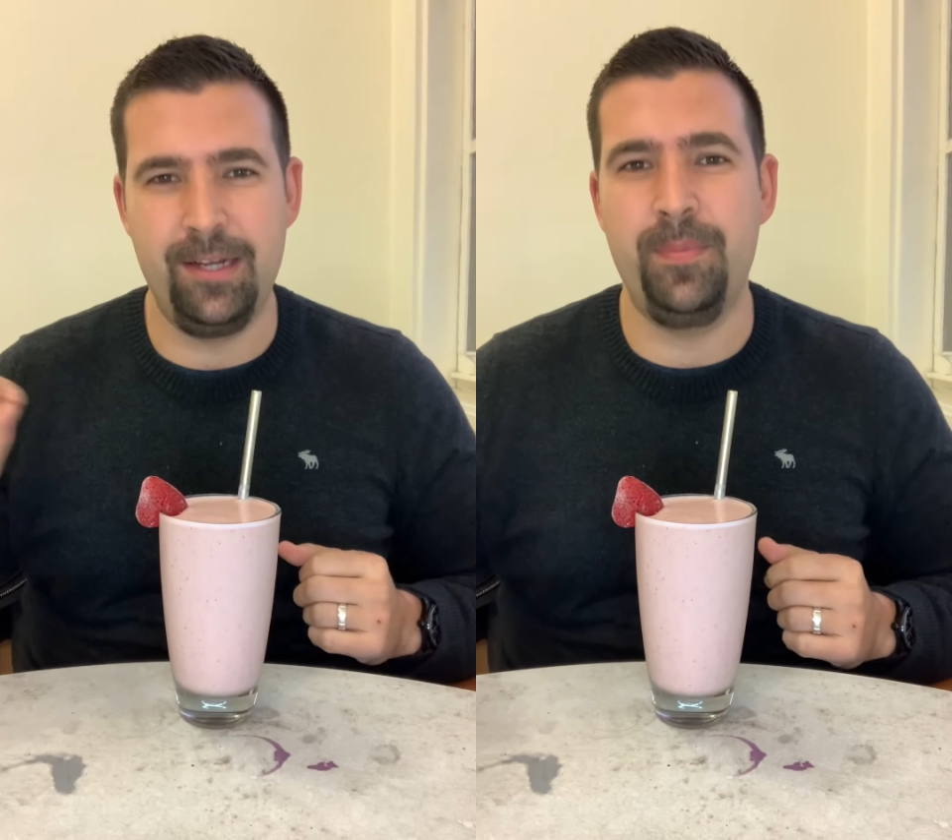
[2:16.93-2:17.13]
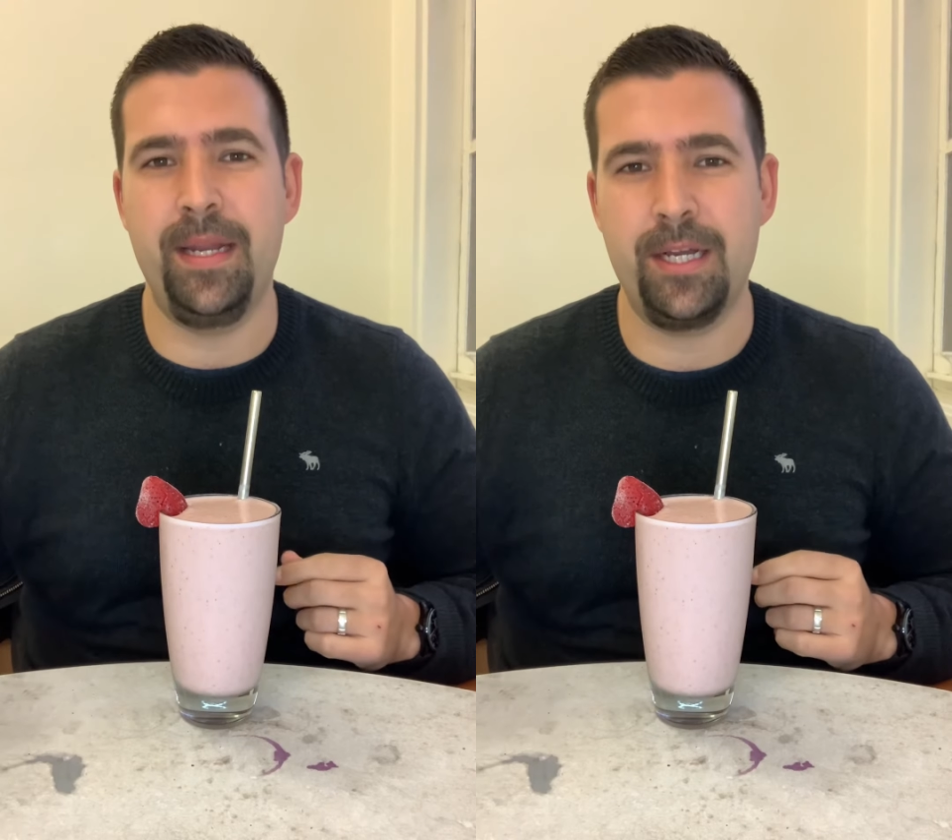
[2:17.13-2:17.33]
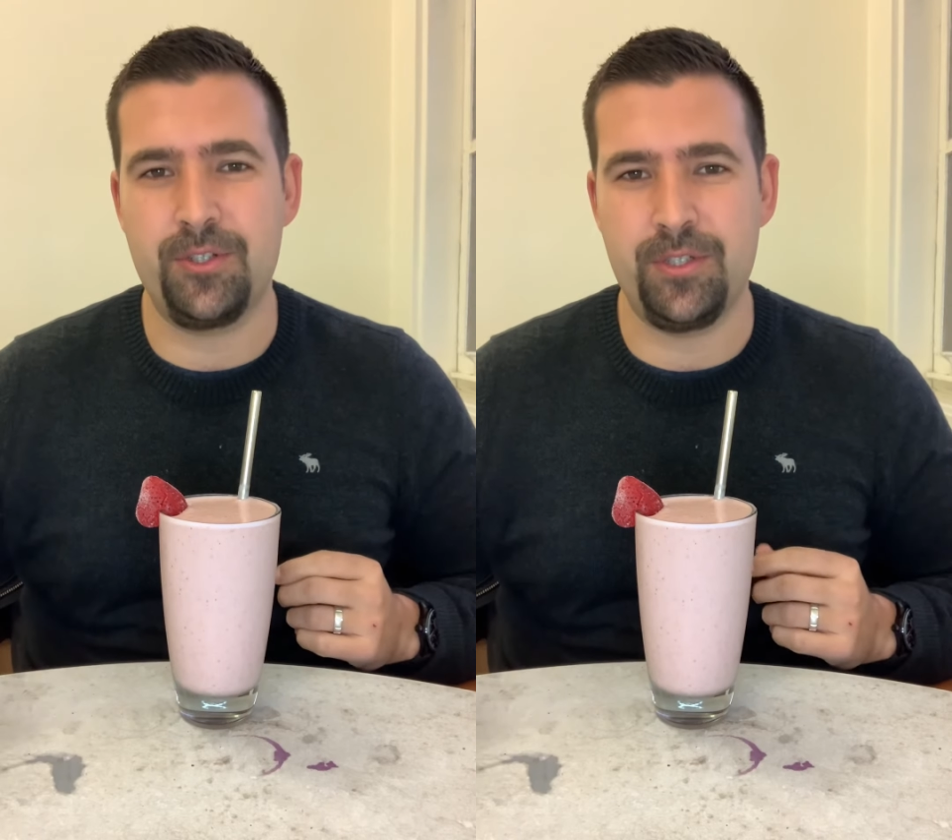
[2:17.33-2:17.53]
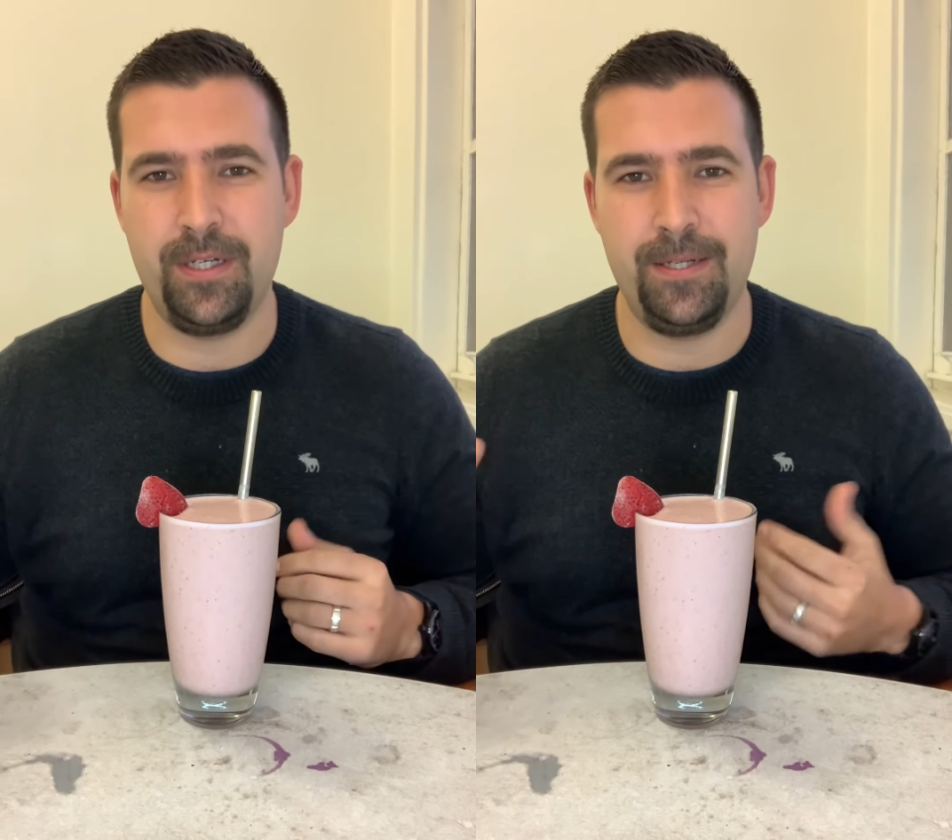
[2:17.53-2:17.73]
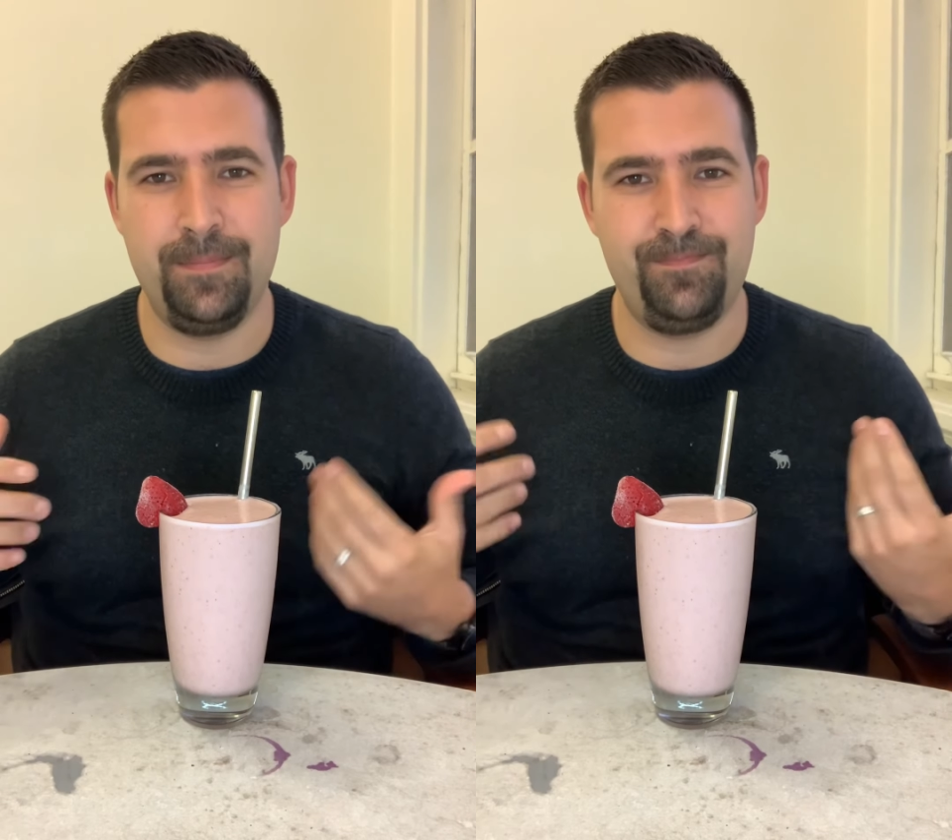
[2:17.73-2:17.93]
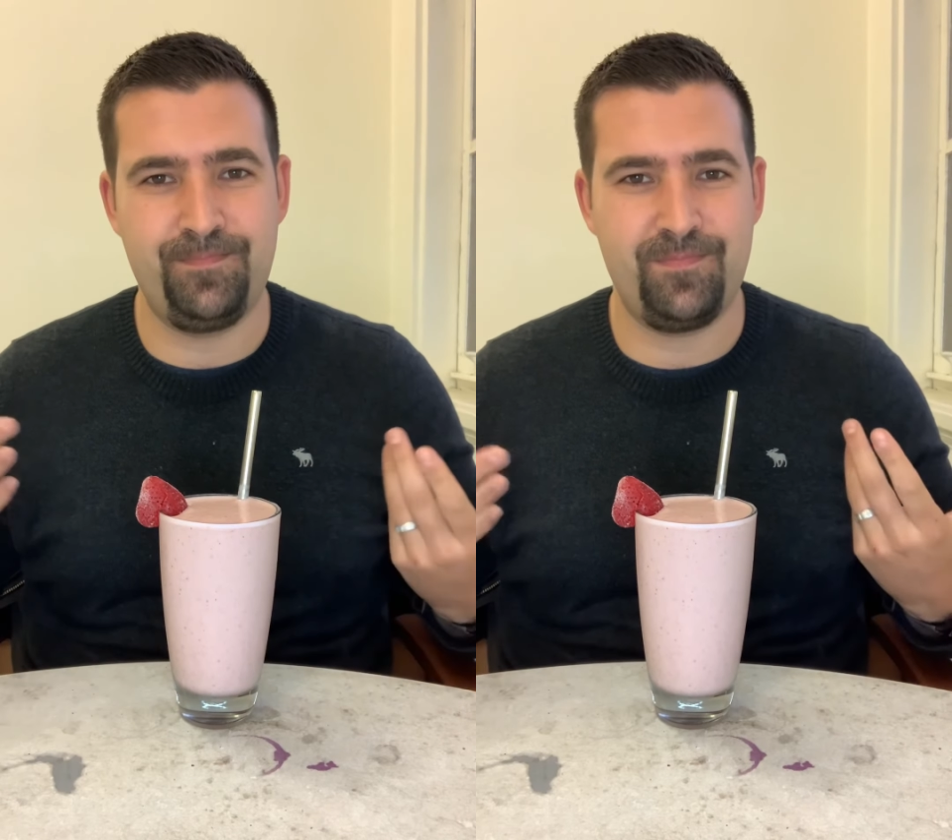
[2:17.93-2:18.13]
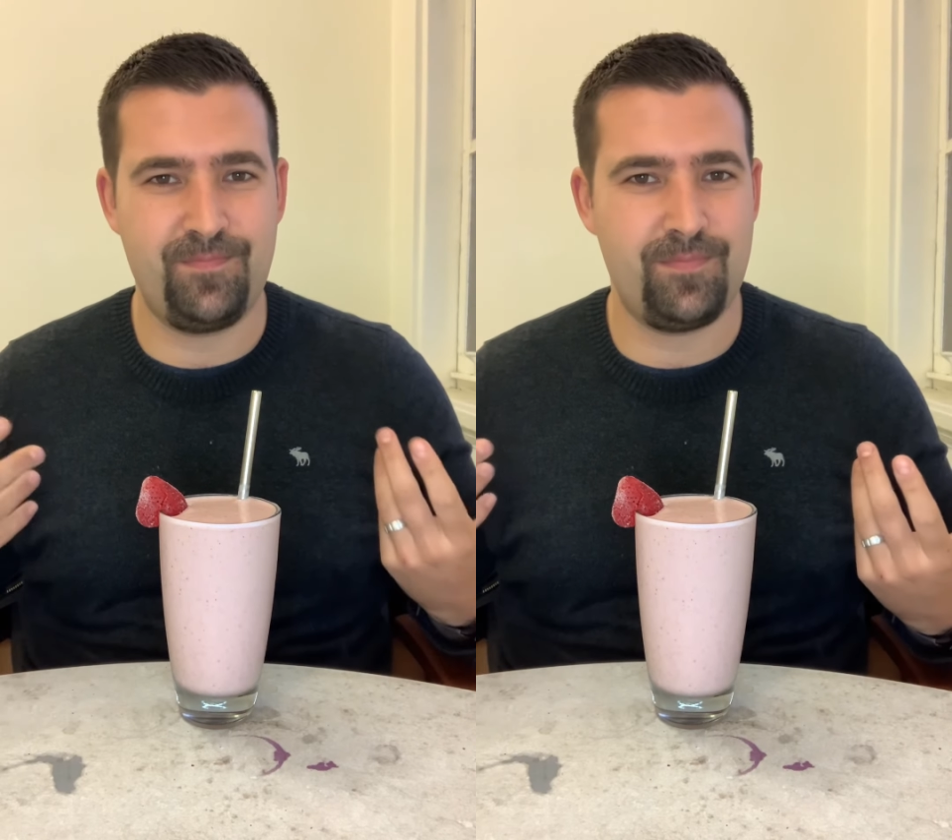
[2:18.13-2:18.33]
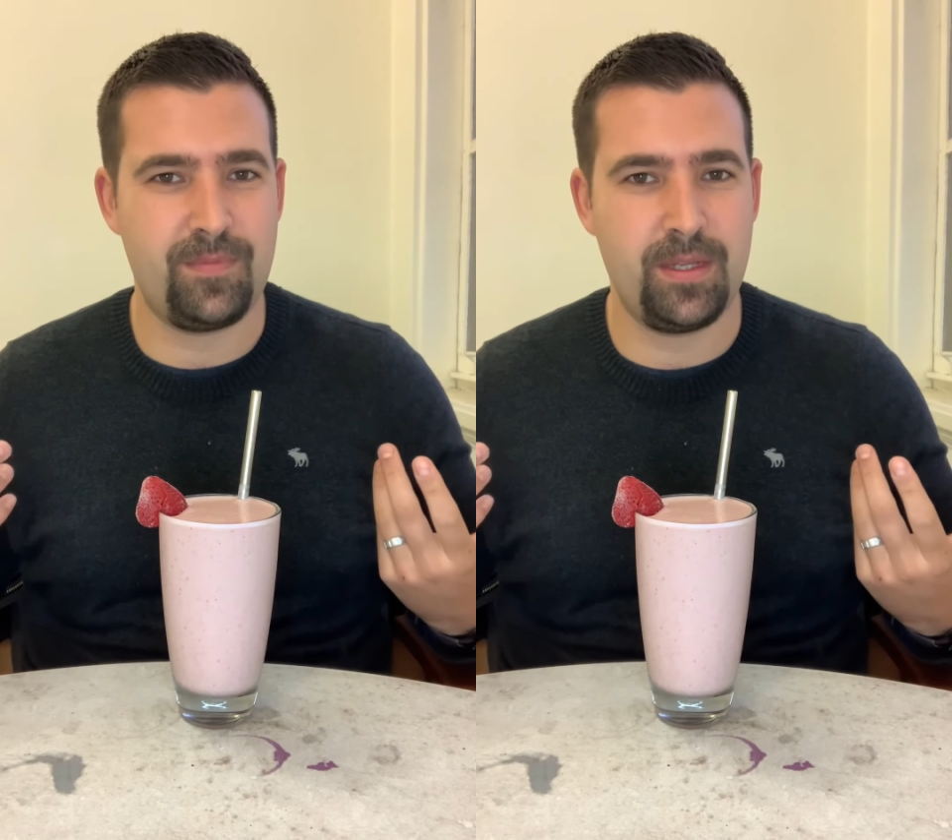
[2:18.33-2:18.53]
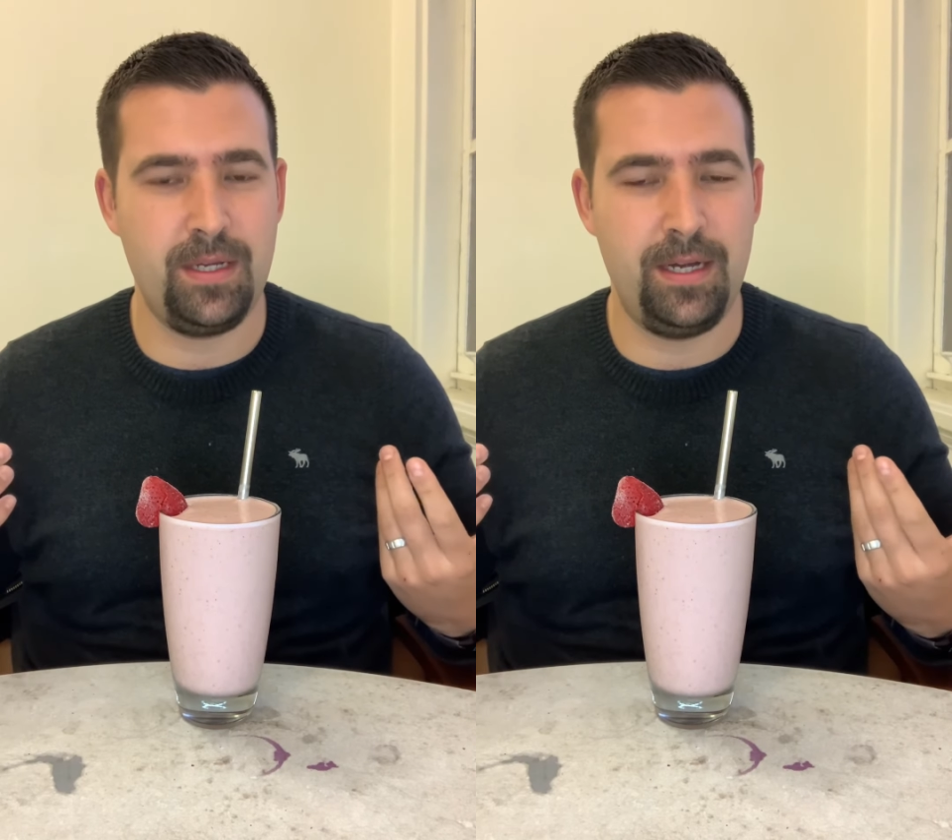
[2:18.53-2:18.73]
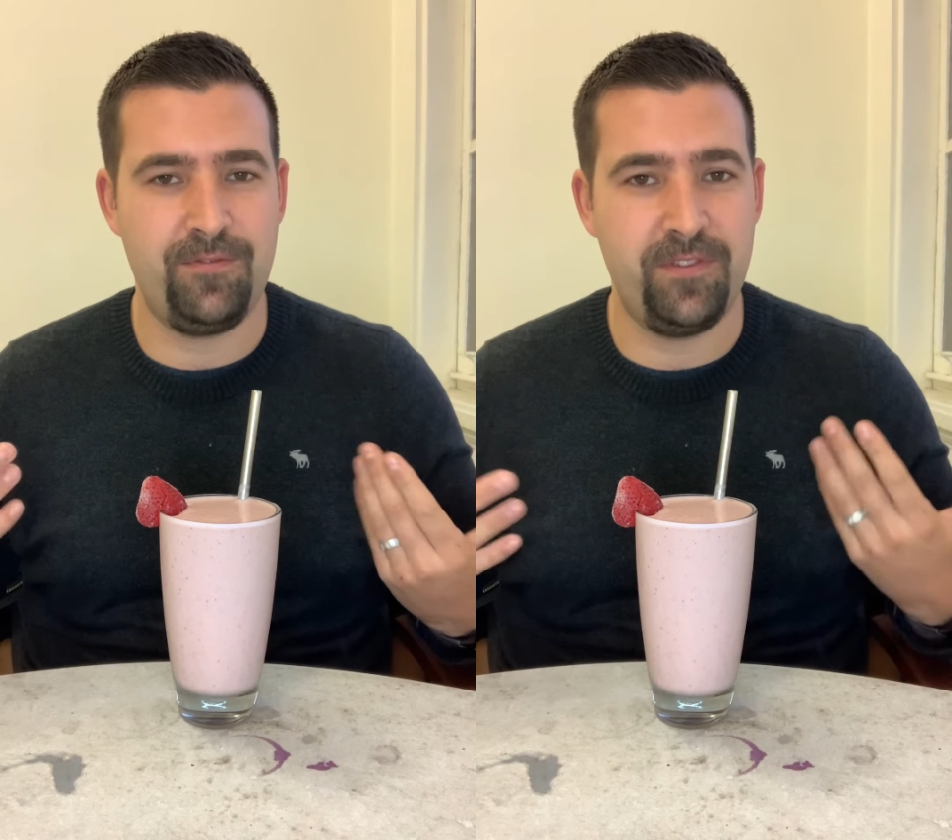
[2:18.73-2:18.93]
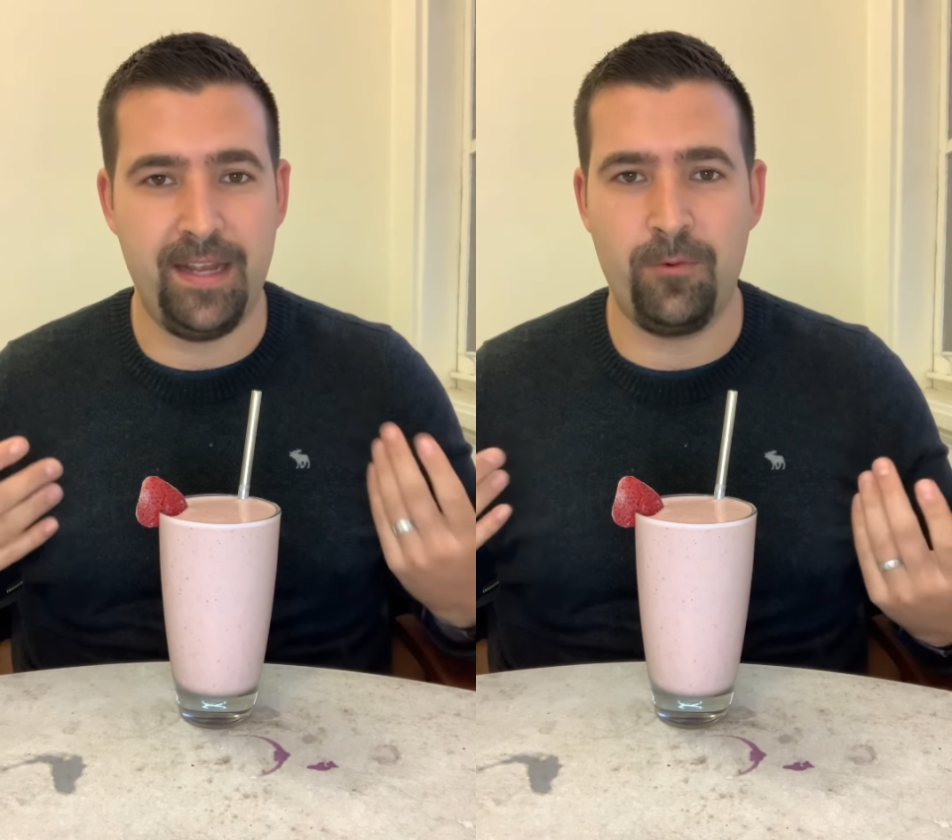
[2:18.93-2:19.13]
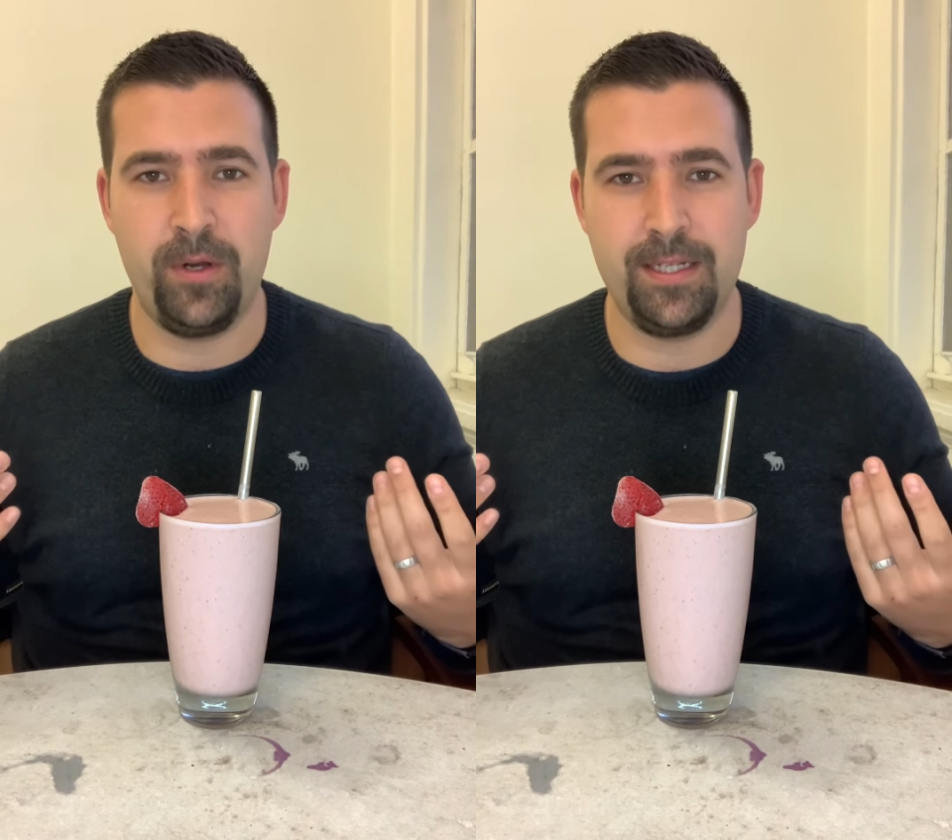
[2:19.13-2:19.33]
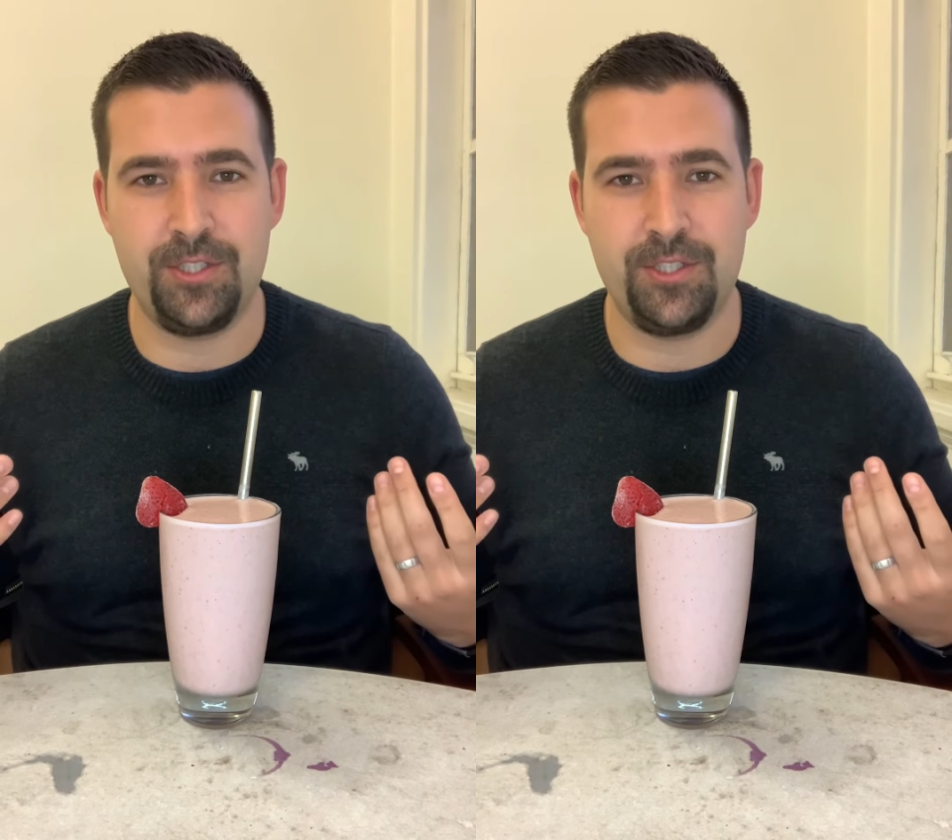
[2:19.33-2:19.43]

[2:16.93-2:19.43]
bit extra flavorings,